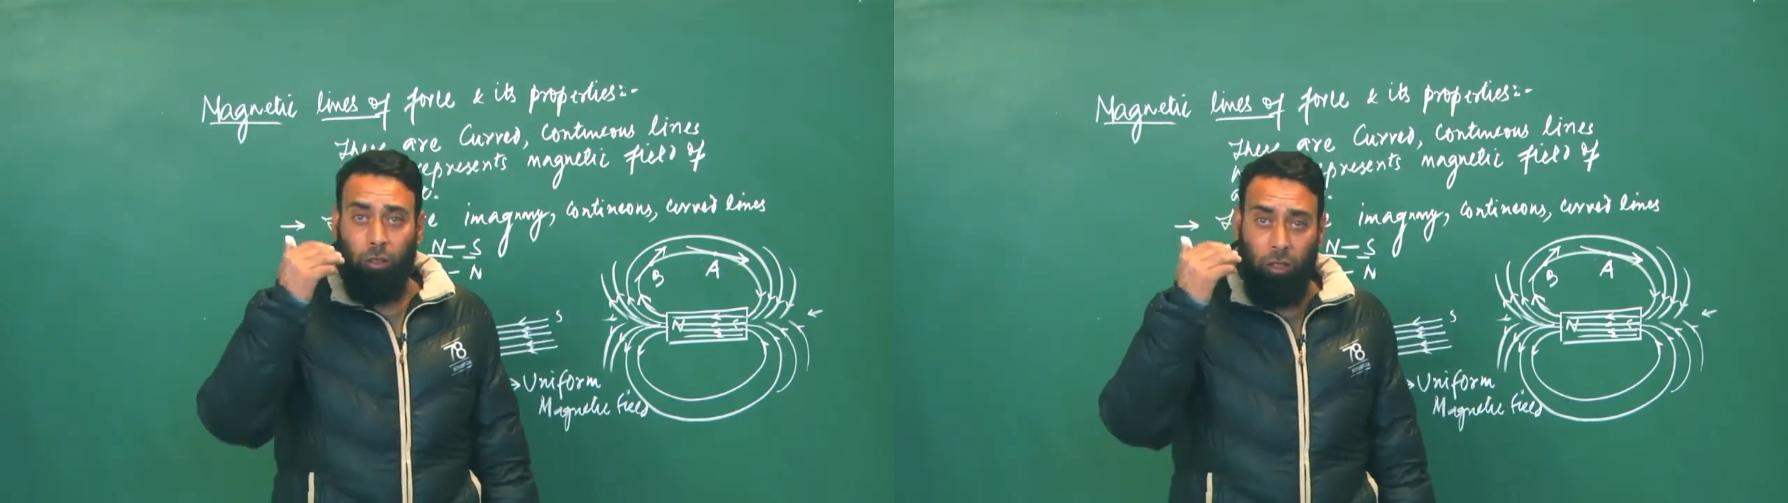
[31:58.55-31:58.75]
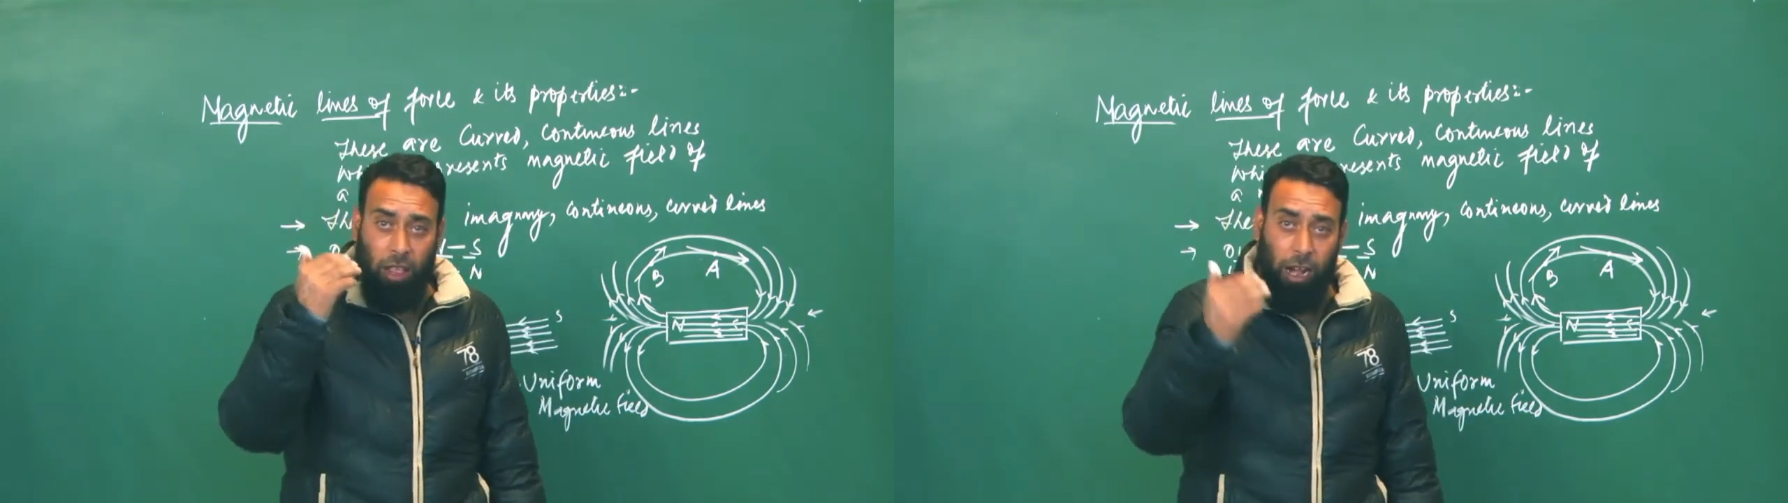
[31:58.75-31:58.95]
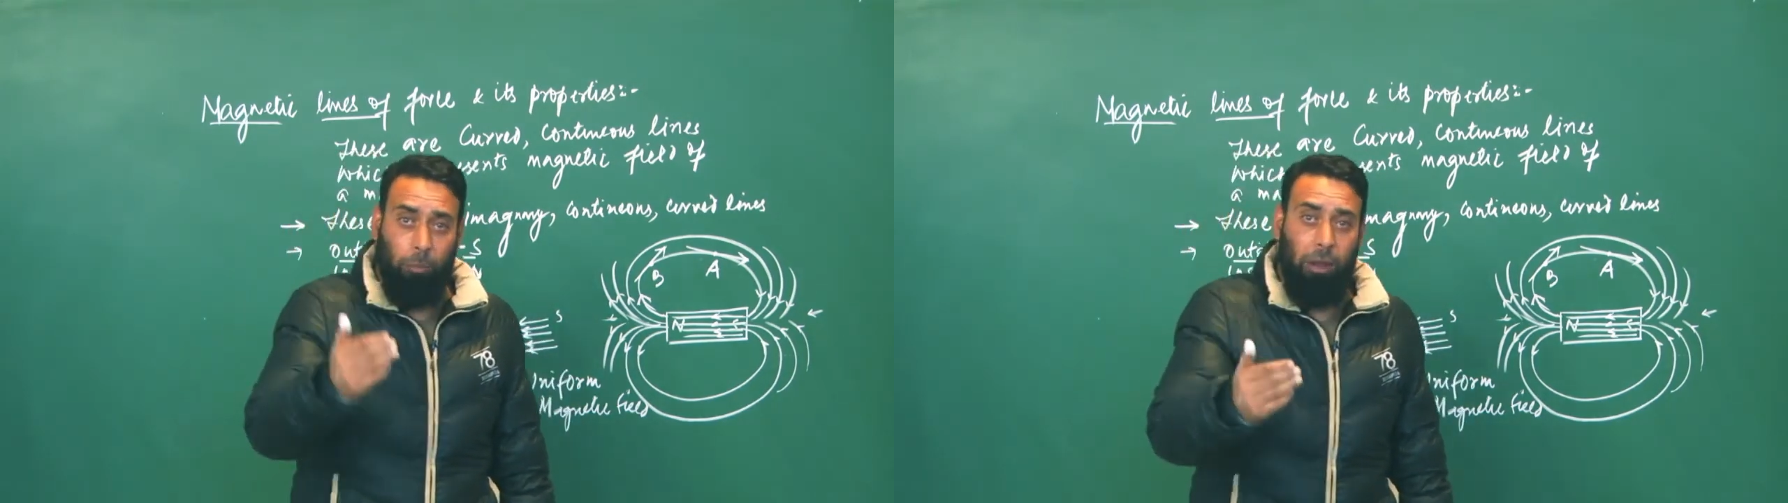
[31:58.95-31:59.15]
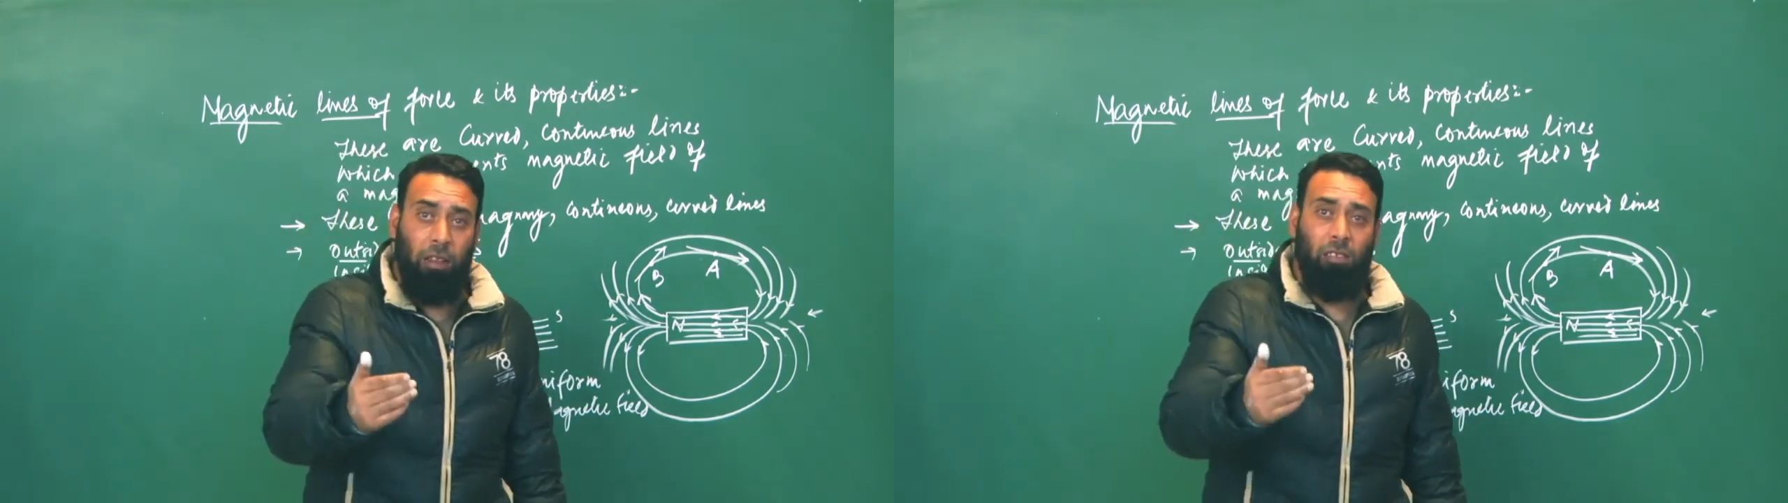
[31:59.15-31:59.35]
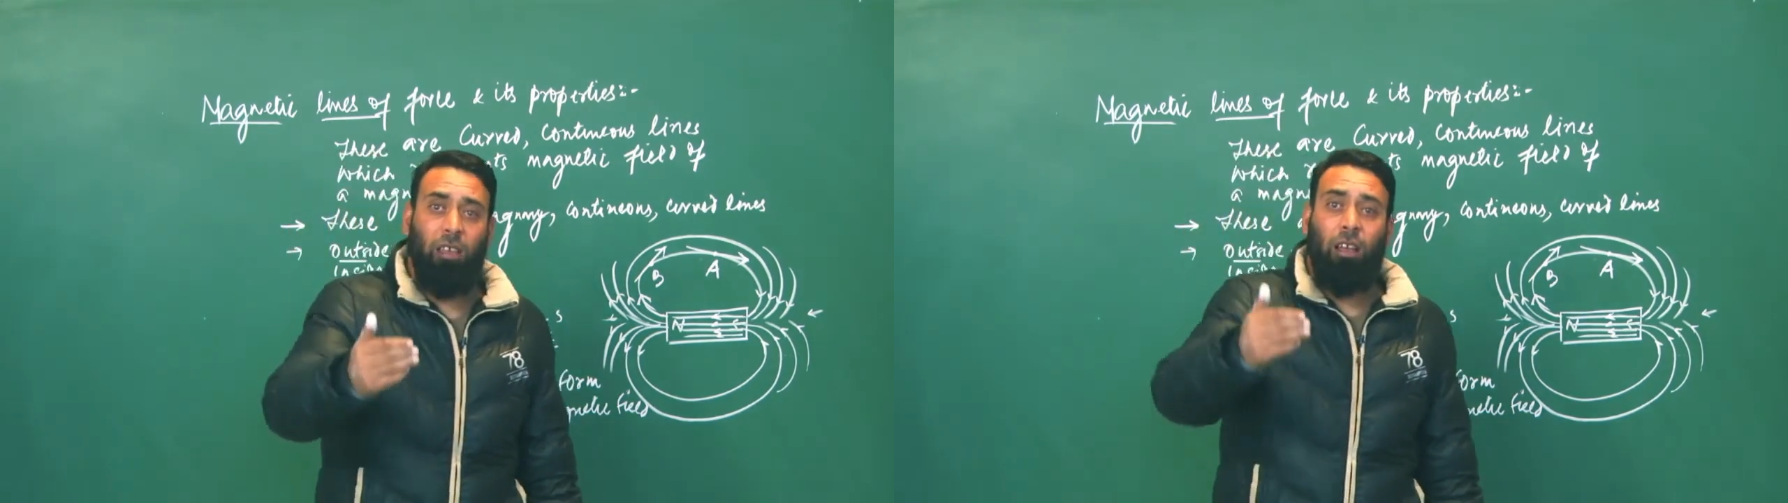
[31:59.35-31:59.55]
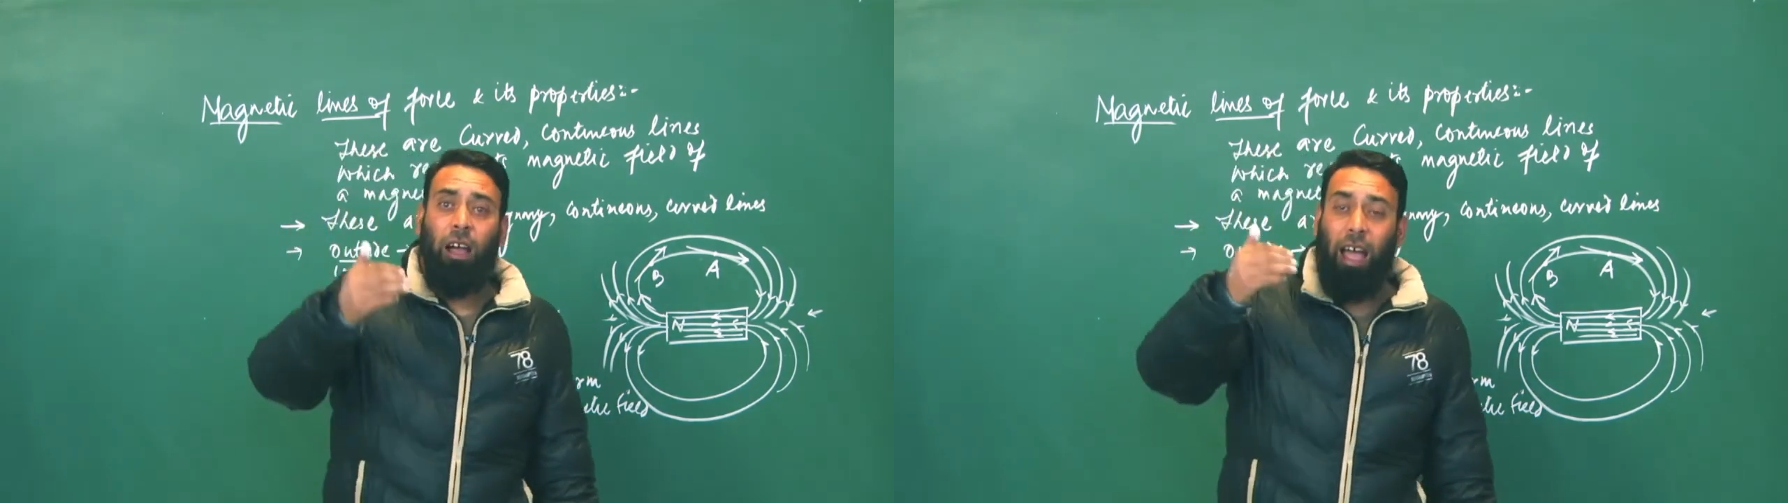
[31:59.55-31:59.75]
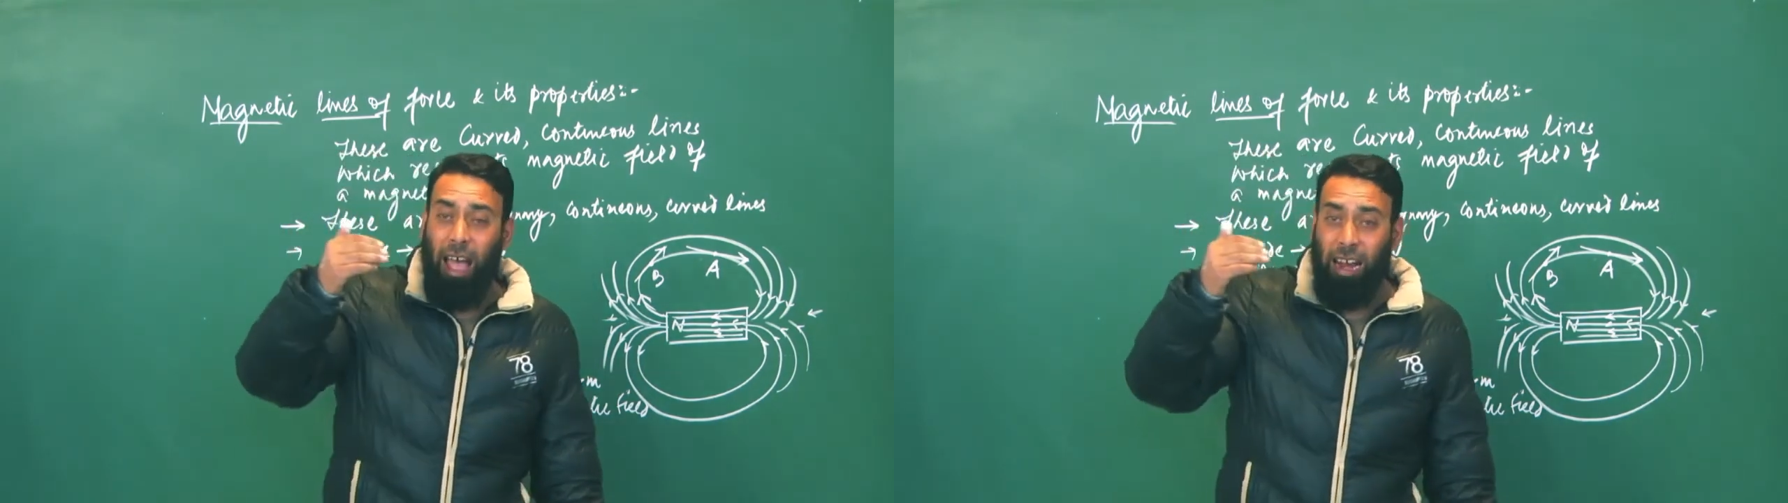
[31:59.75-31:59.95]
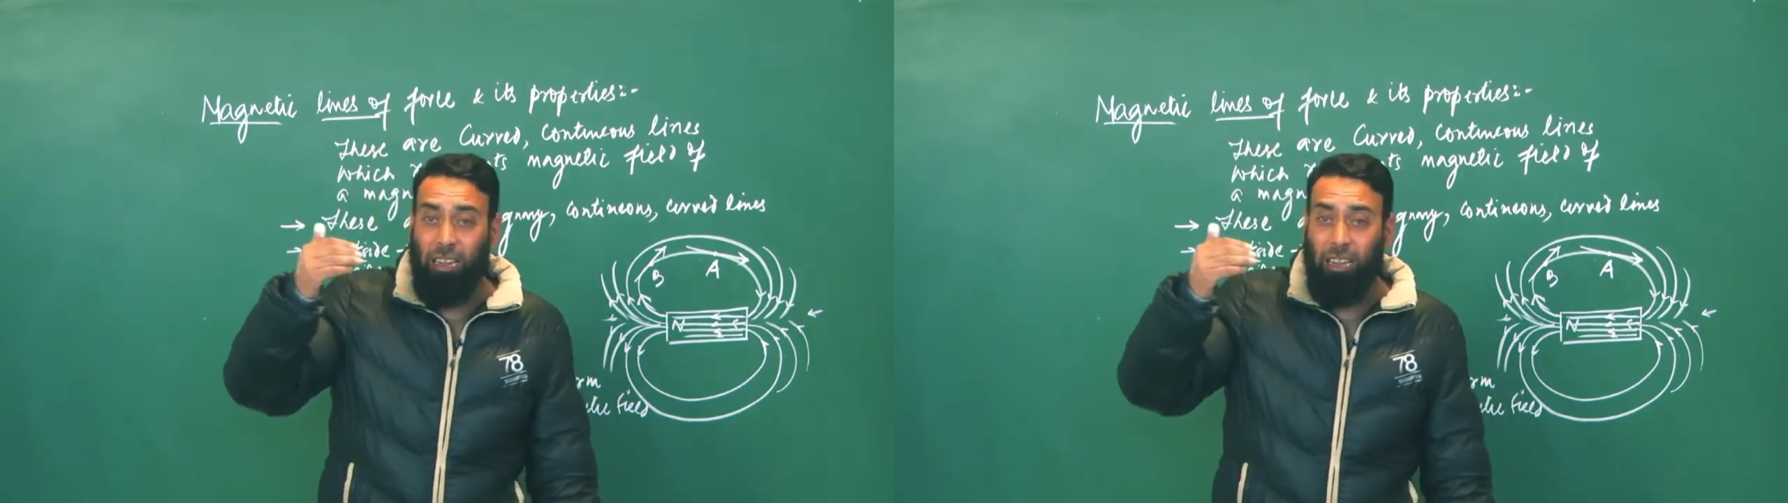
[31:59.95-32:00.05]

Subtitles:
That means at